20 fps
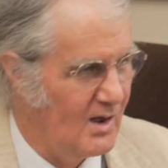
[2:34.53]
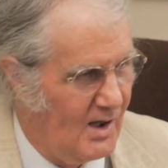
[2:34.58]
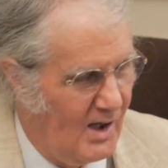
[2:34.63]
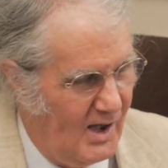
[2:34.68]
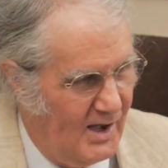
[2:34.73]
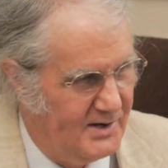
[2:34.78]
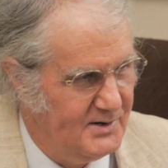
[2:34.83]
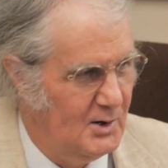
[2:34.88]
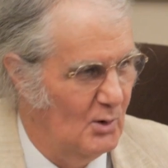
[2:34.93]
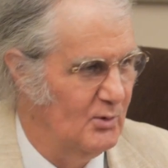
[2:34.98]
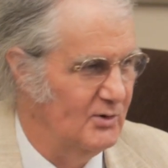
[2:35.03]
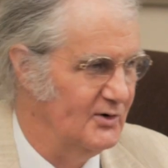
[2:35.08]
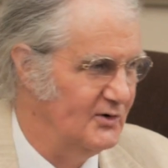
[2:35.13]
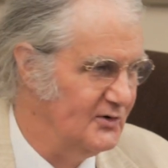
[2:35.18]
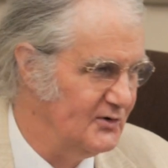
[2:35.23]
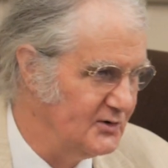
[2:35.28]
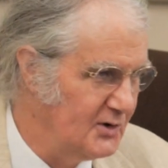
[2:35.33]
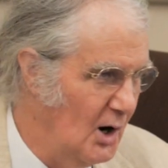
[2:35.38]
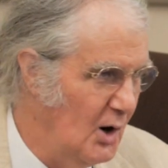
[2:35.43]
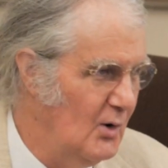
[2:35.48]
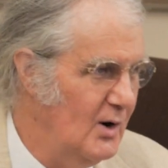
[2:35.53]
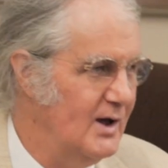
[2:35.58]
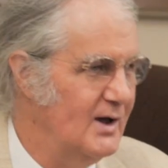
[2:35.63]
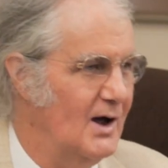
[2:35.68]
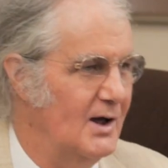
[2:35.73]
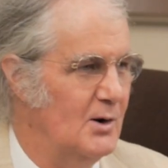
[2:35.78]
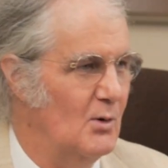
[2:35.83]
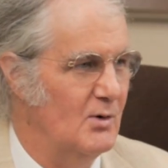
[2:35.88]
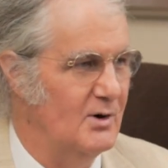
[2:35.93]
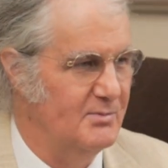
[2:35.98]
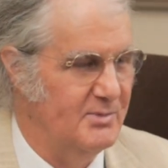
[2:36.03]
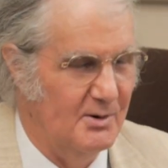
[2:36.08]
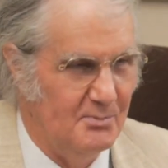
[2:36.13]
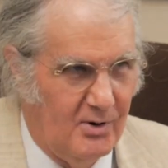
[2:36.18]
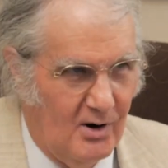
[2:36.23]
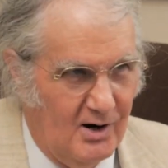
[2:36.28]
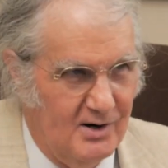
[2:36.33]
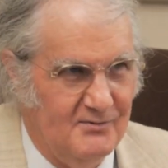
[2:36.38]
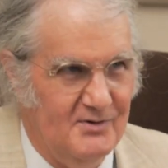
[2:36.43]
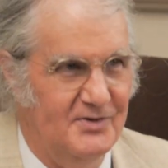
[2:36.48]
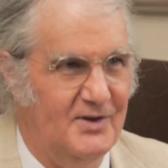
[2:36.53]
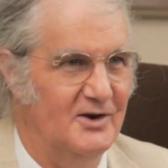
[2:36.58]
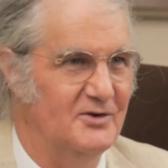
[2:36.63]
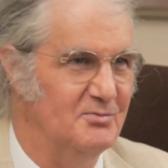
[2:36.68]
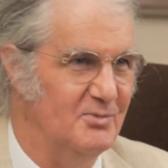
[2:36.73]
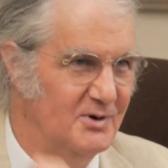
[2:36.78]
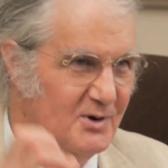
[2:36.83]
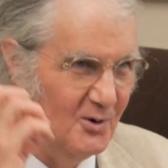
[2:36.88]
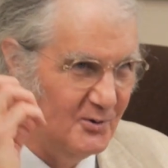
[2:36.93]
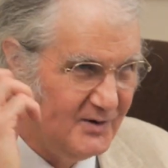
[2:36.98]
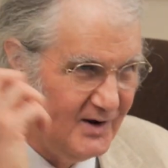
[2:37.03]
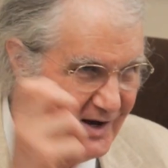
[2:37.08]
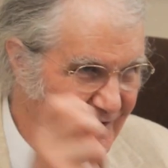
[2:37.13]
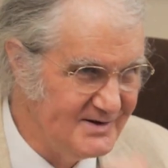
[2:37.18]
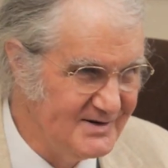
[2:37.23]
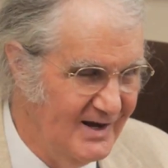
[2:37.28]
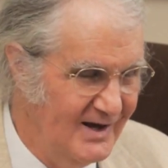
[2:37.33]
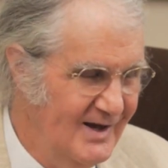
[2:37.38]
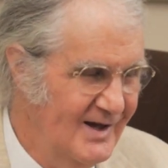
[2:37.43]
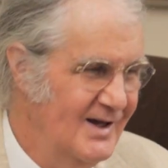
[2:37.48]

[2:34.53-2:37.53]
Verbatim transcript: I know where this is going. I don't want to be a part of it. Thanks, but no thanks.